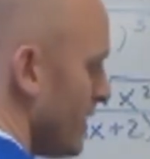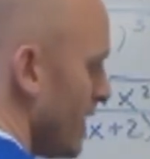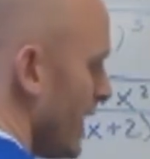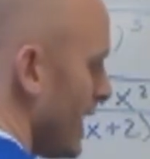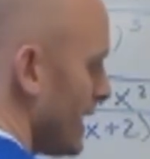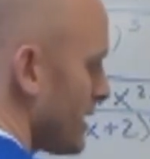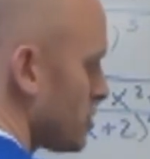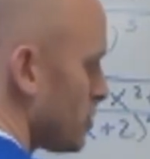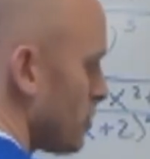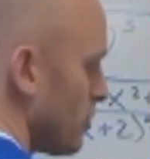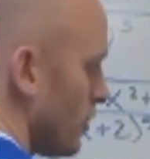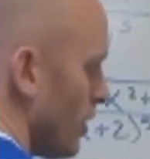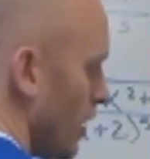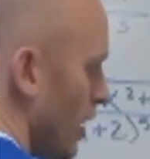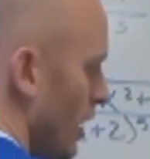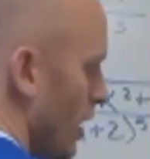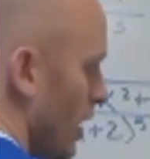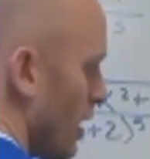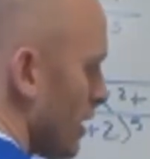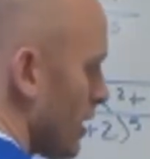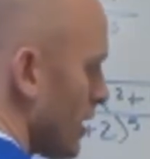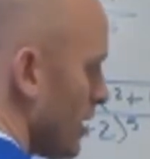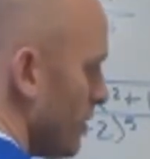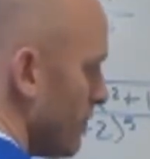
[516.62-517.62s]
natural
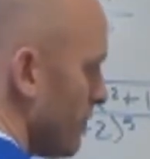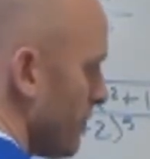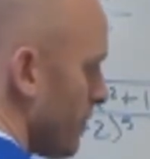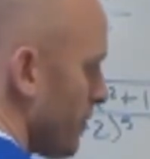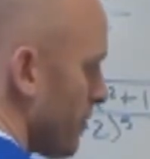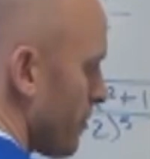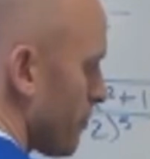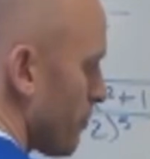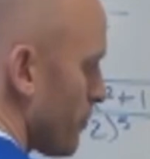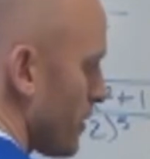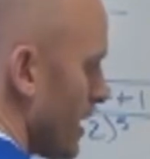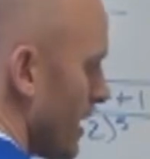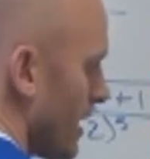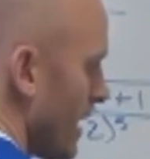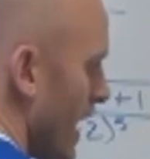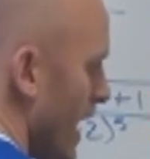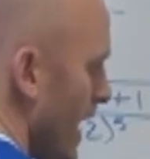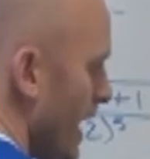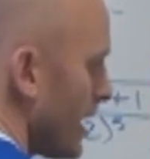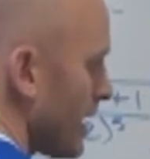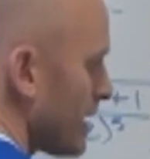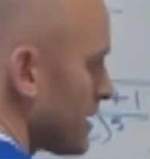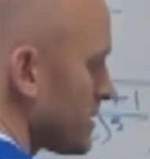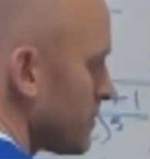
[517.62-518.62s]
log of
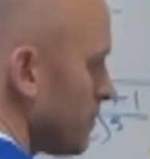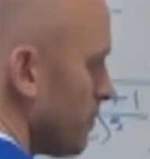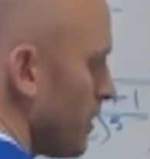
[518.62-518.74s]
3x